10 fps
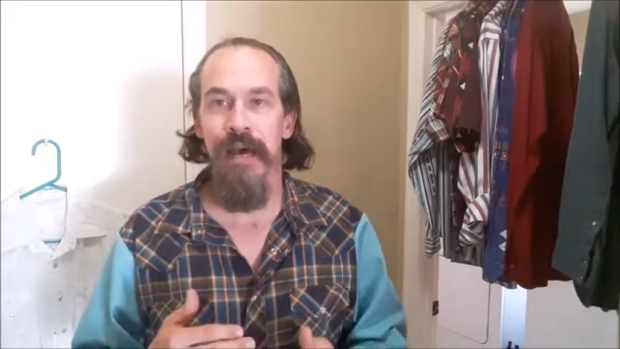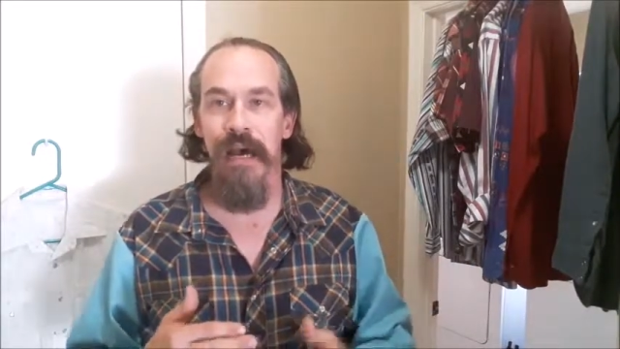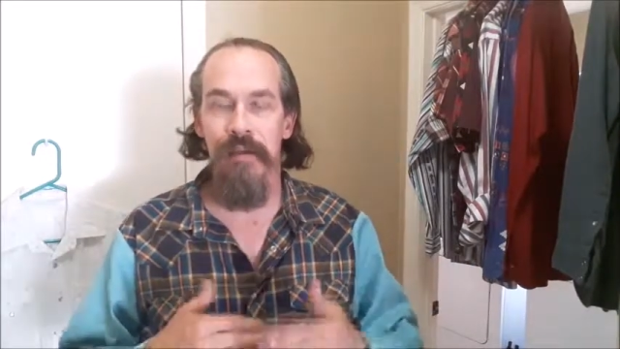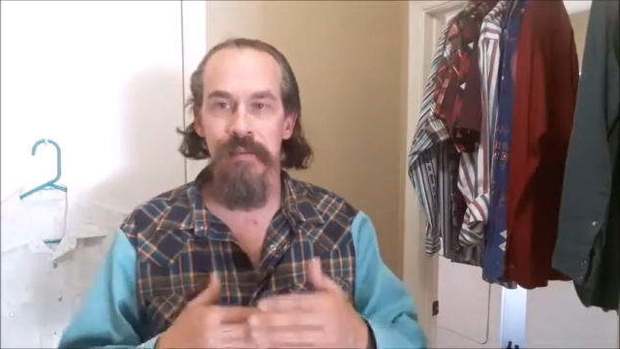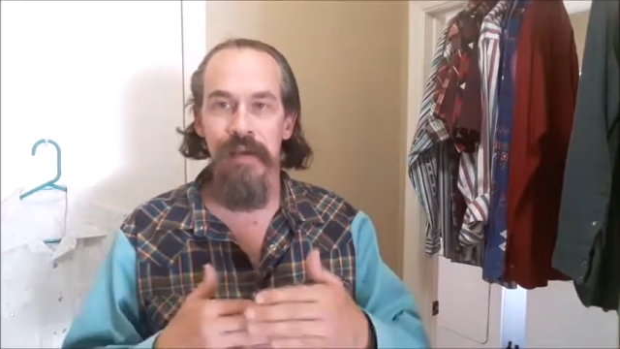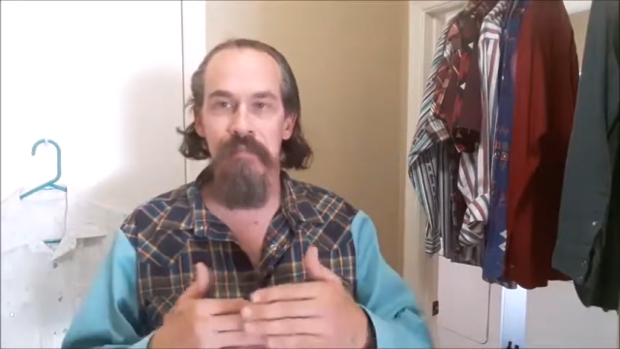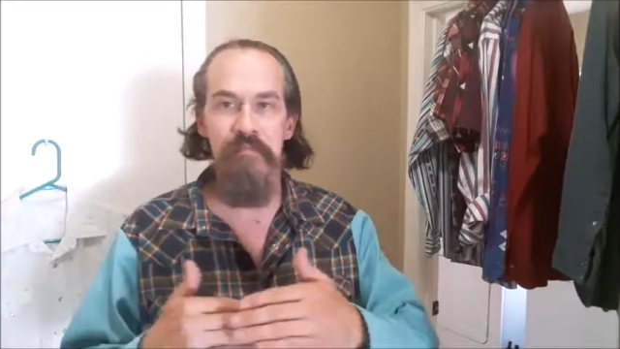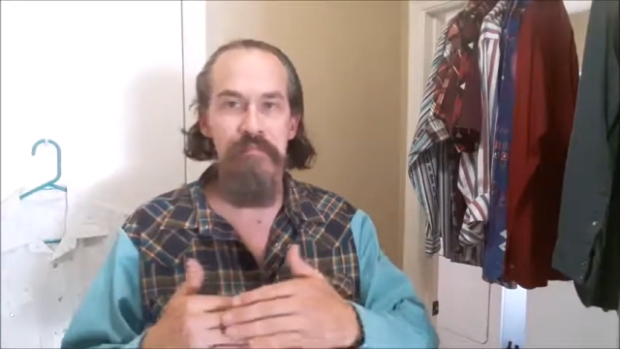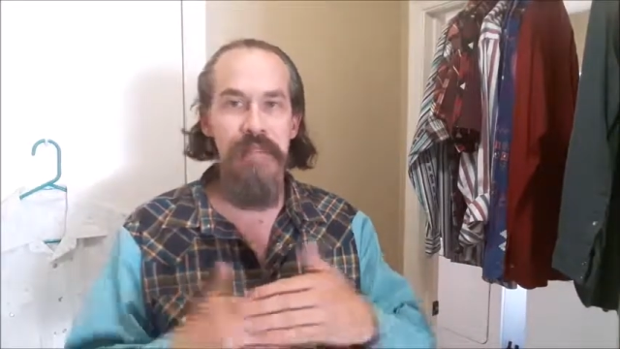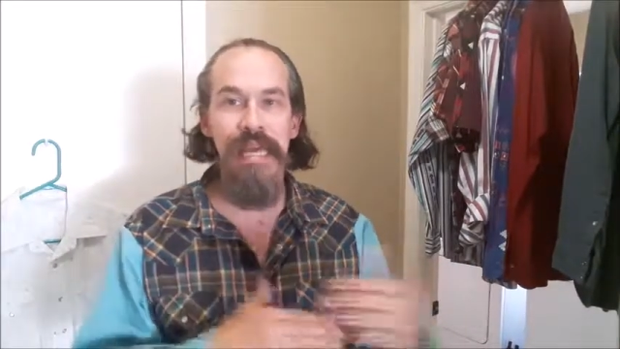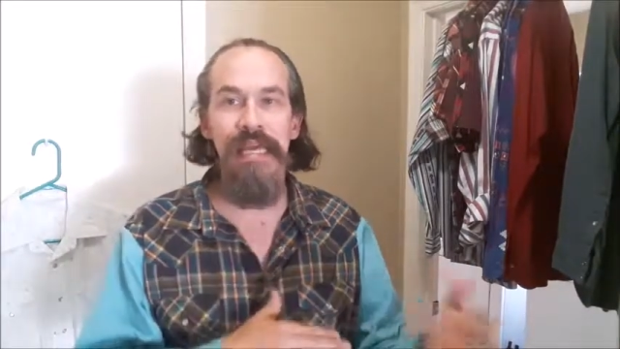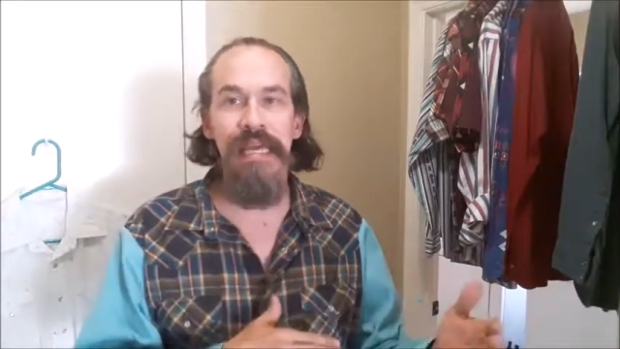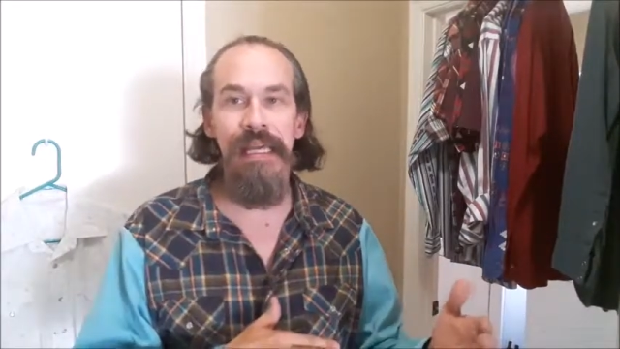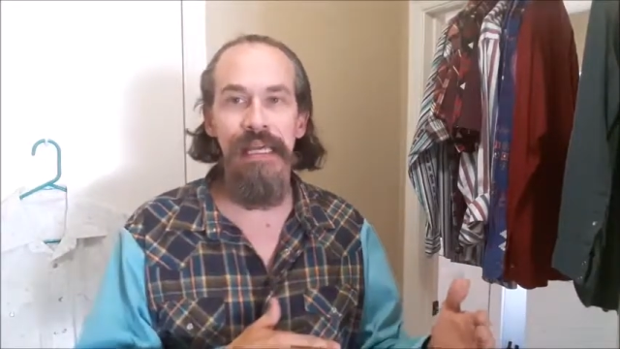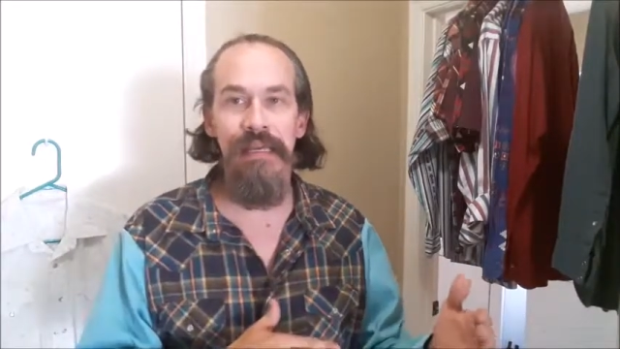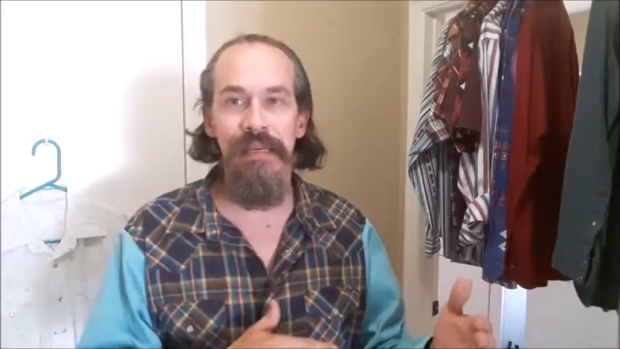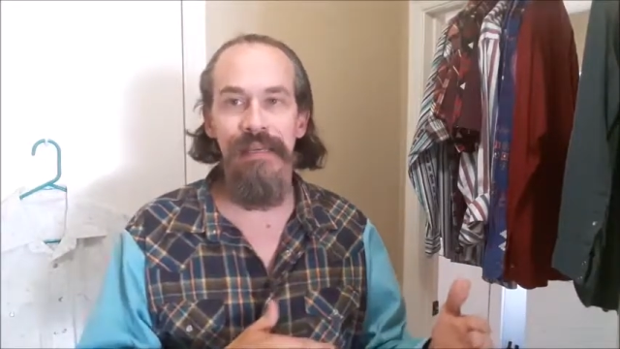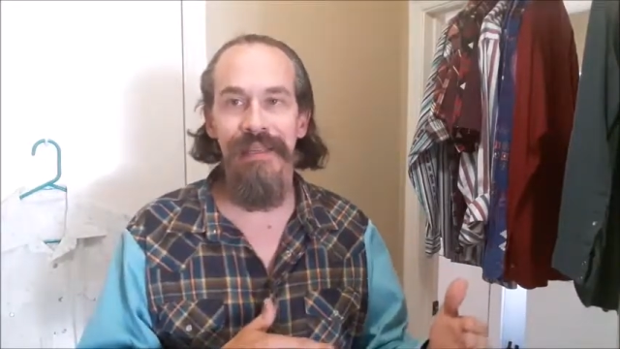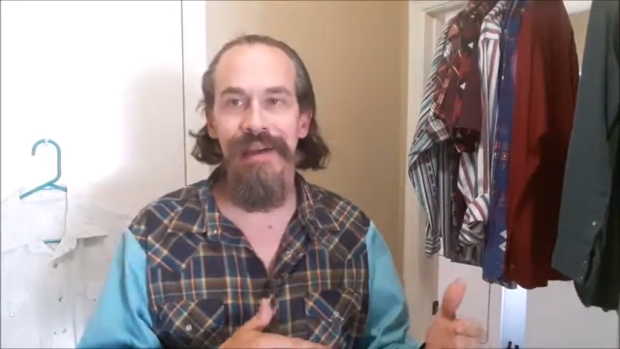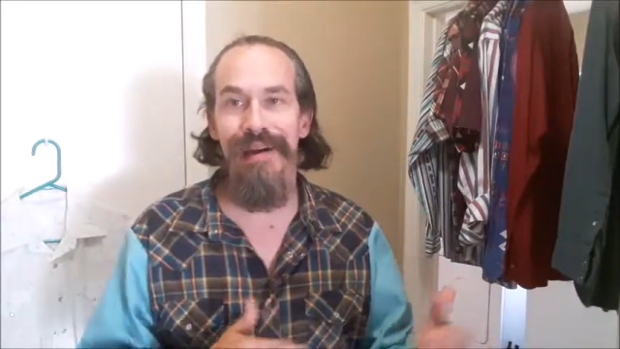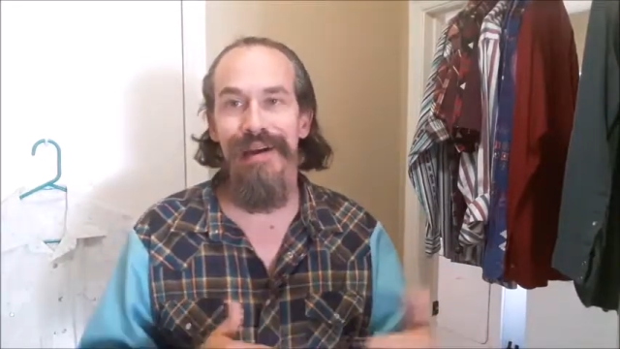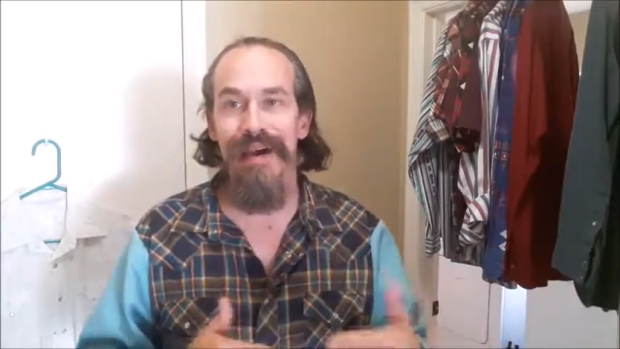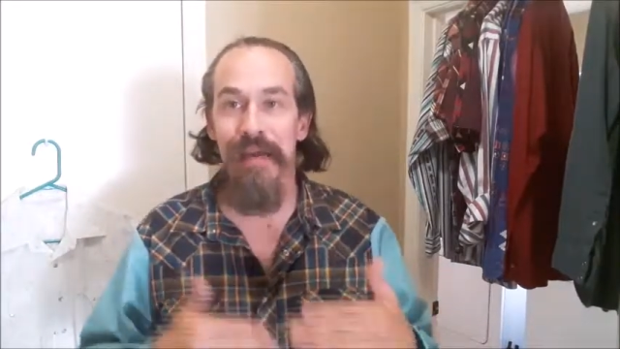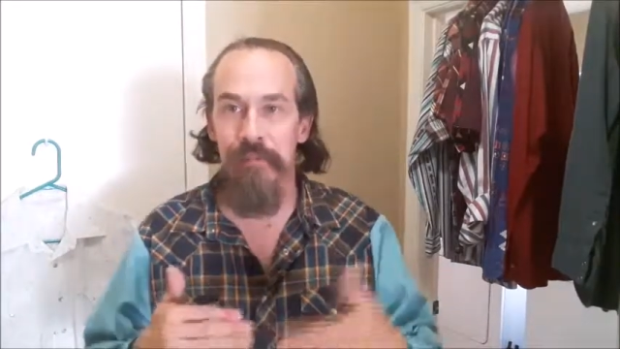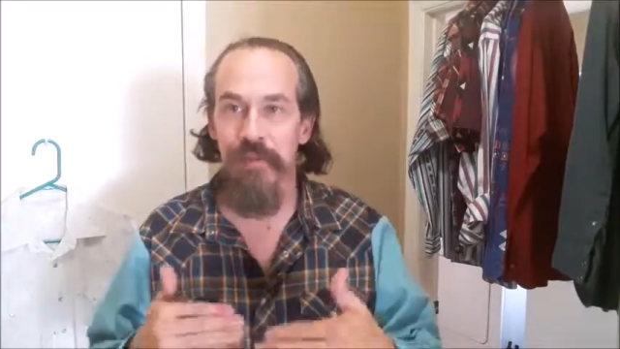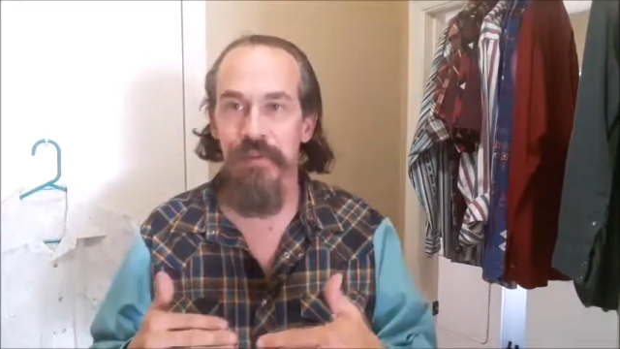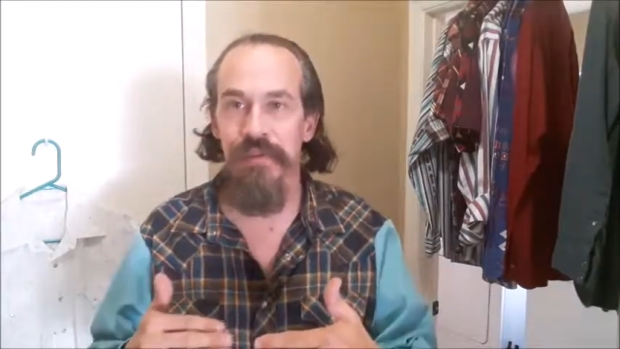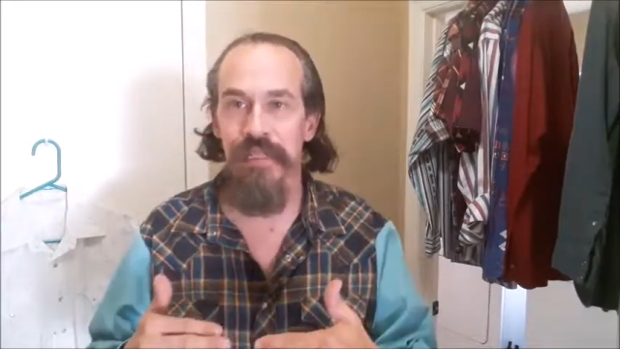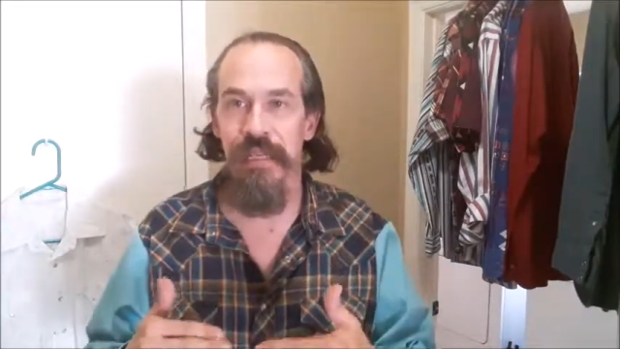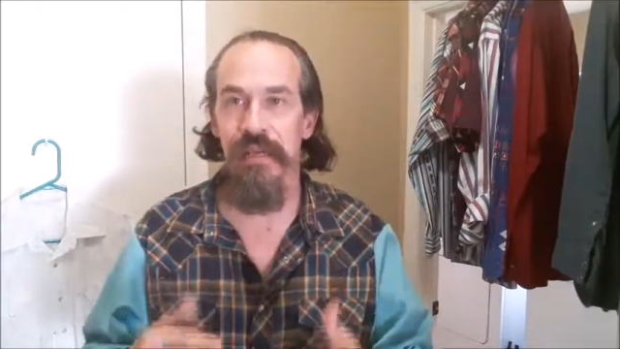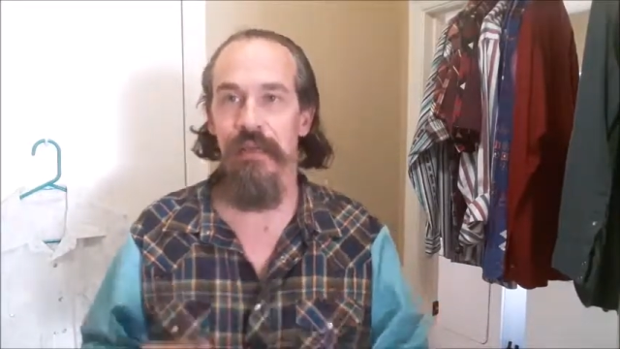I'm not making anything on that, I'm losing.